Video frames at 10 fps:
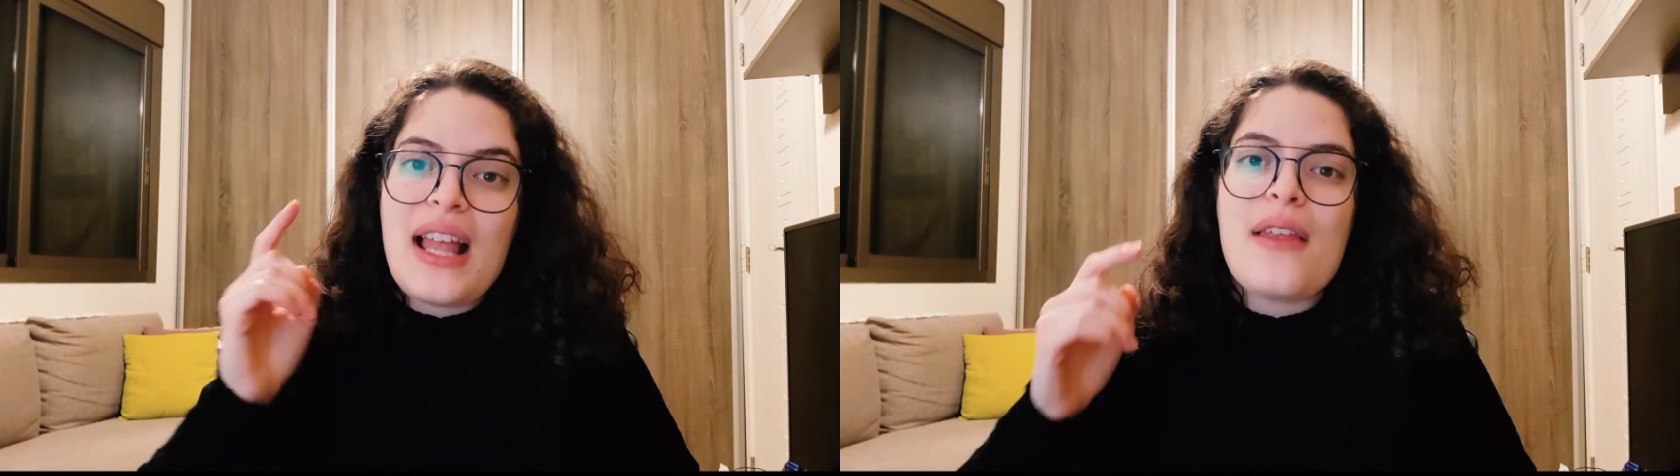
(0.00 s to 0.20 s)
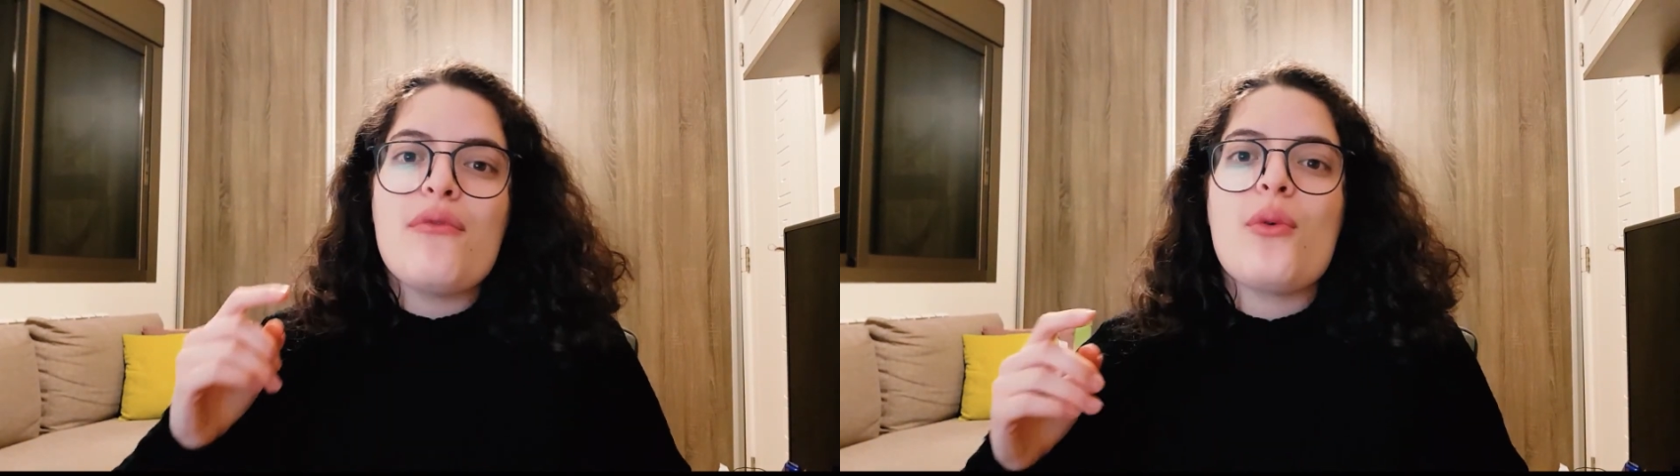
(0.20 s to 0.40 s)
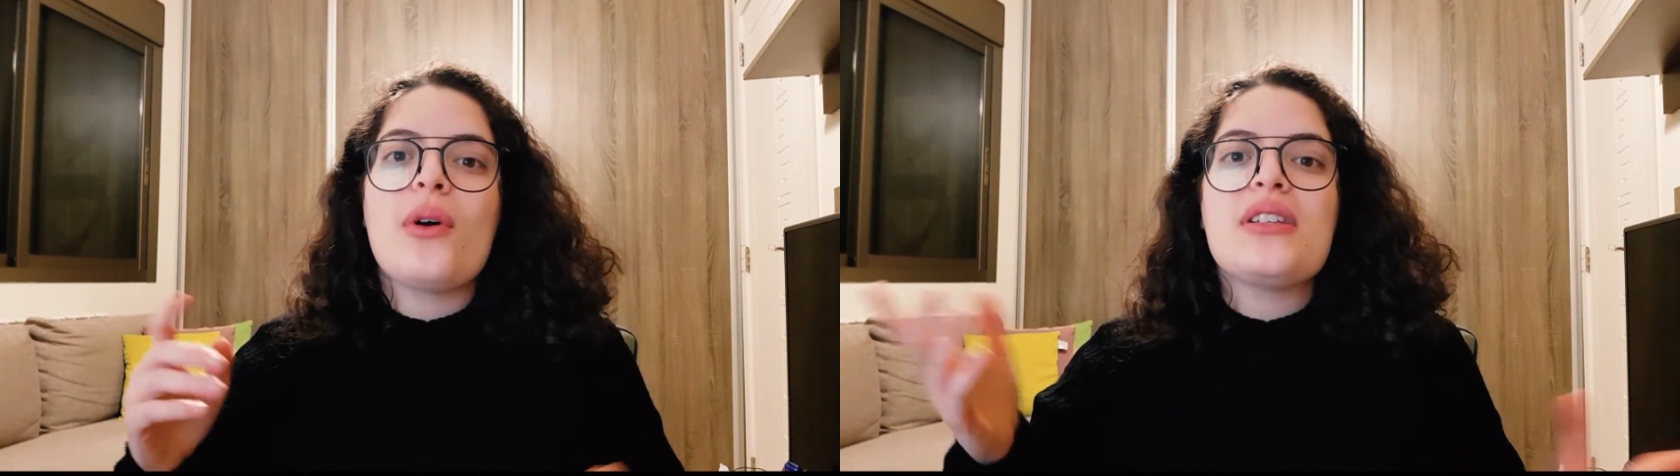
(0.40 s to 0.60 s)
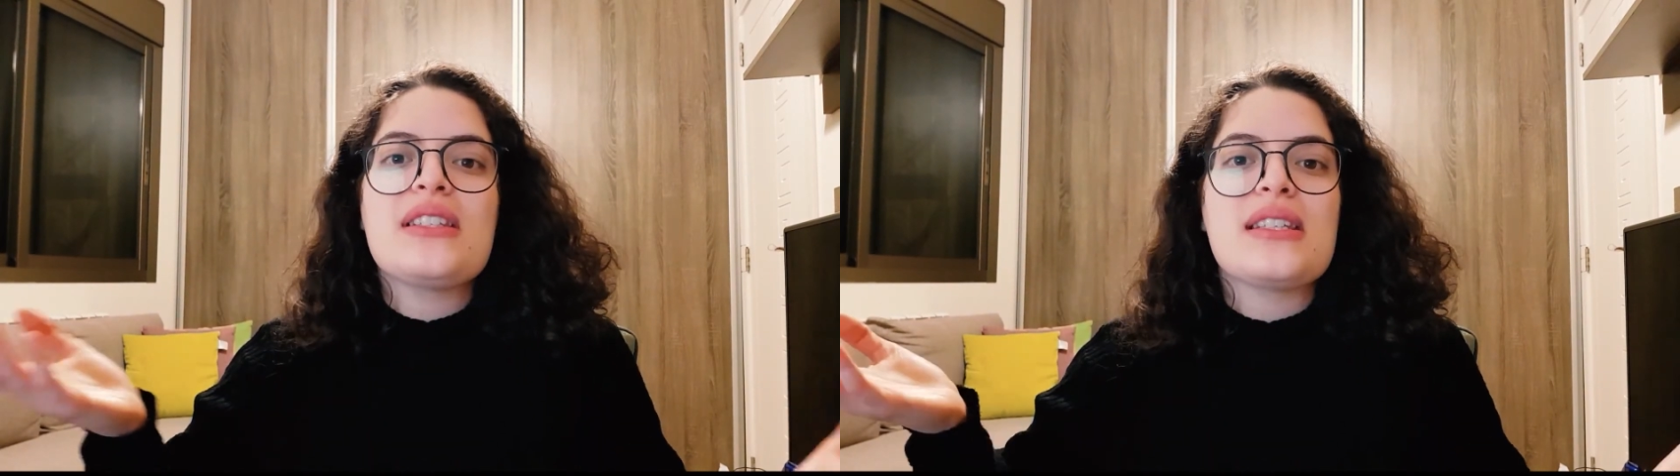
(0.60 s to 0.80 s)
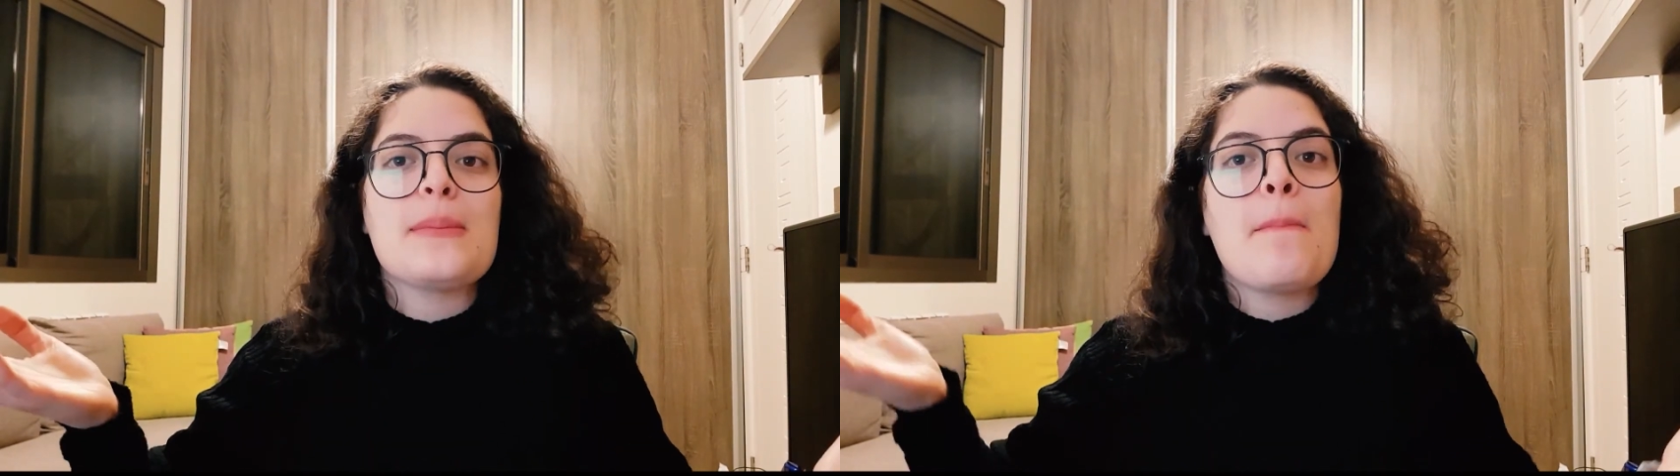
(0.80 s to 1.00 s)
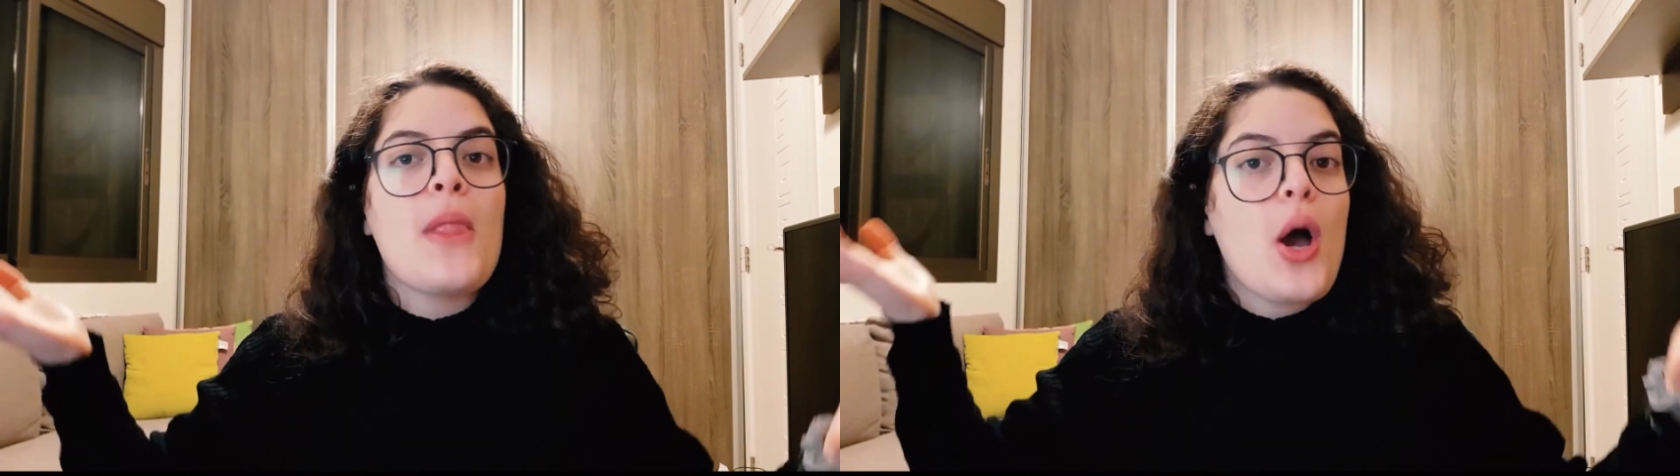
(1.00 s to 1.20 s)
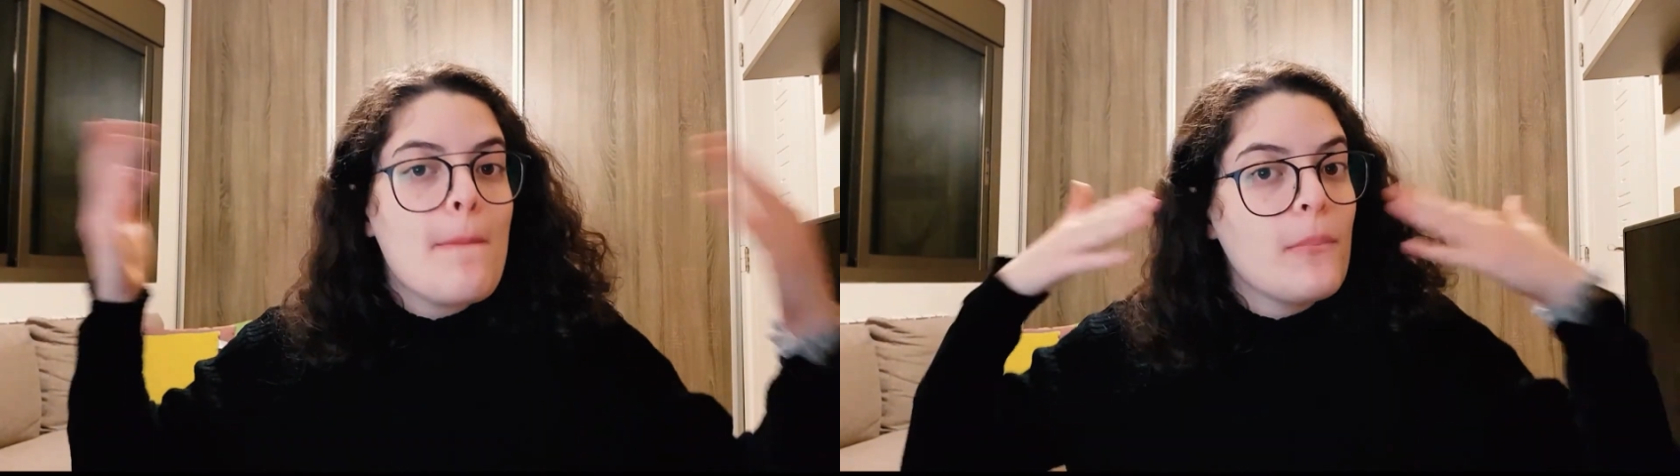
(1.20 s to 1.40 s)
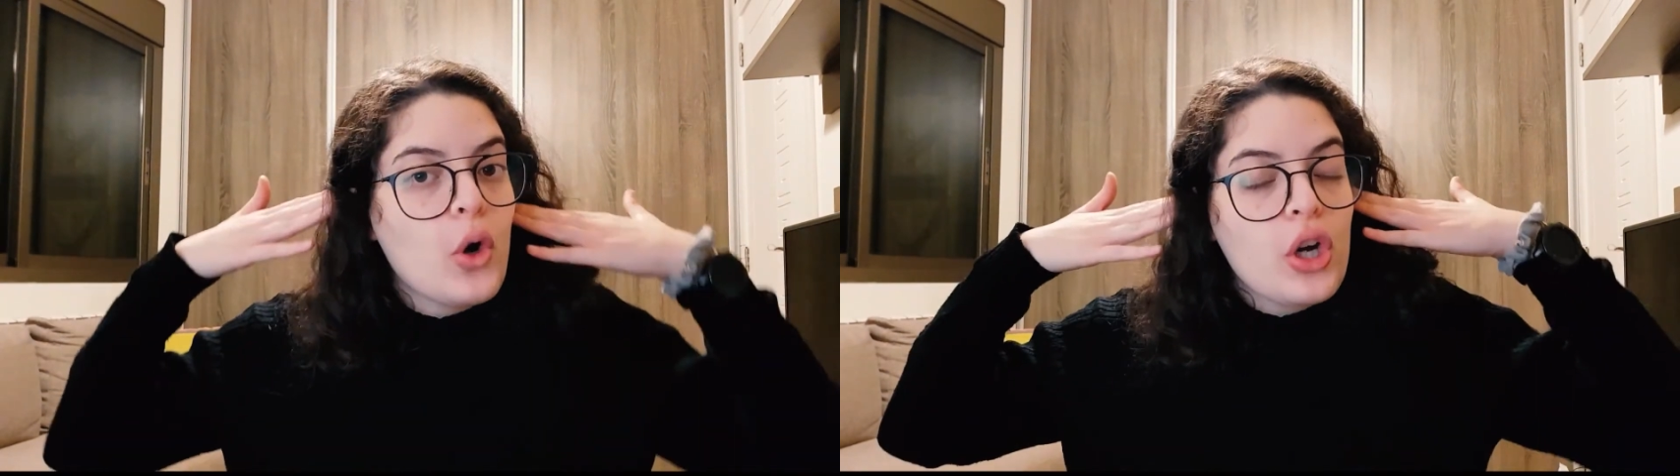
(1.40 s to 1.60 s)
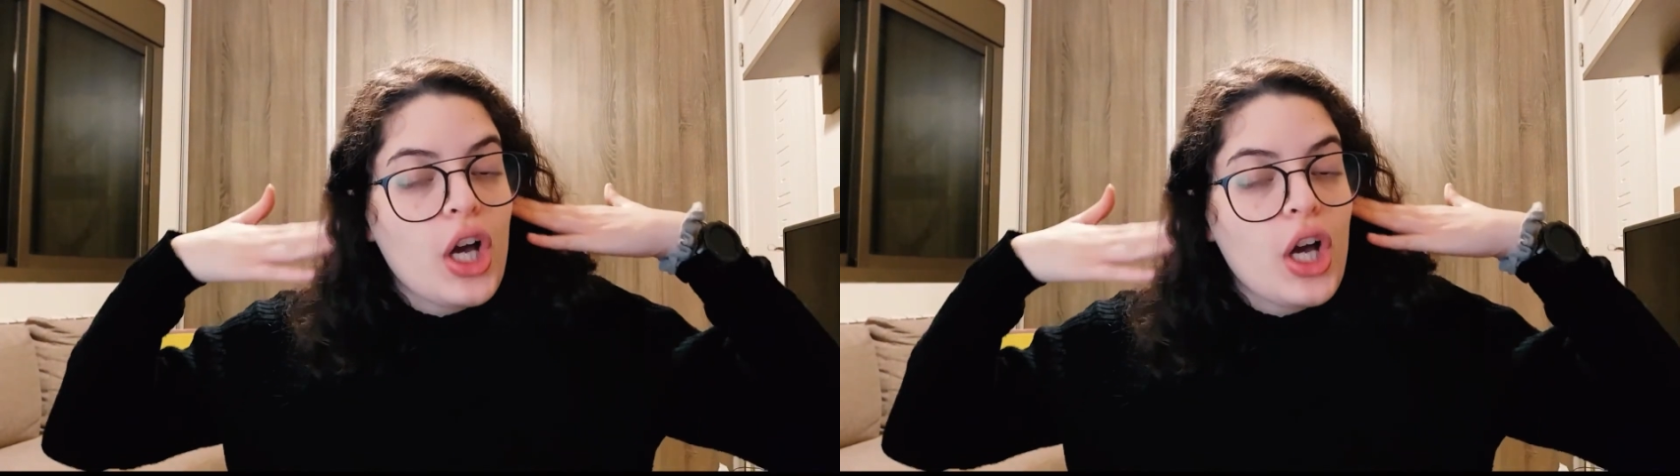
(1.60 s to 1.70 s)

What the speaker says: And if you want to see more